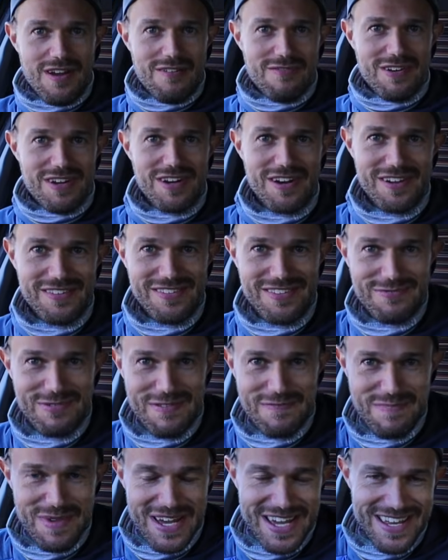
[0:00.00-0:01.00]
So right guys, so
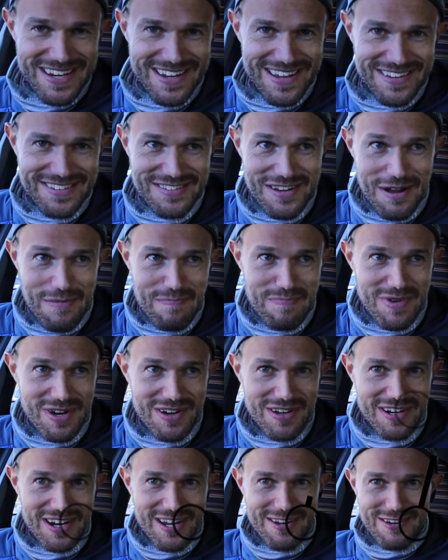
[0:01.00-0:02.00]
we've made it to
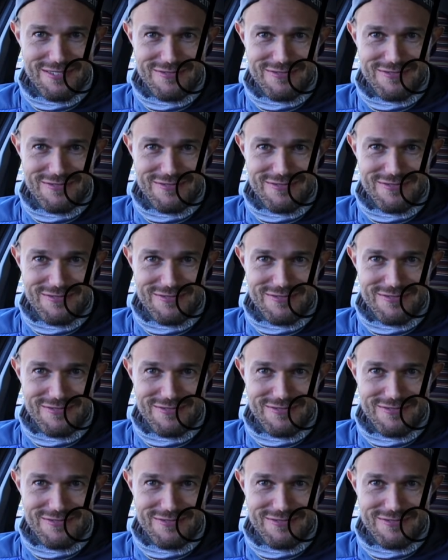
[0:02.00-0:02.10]
Marlow,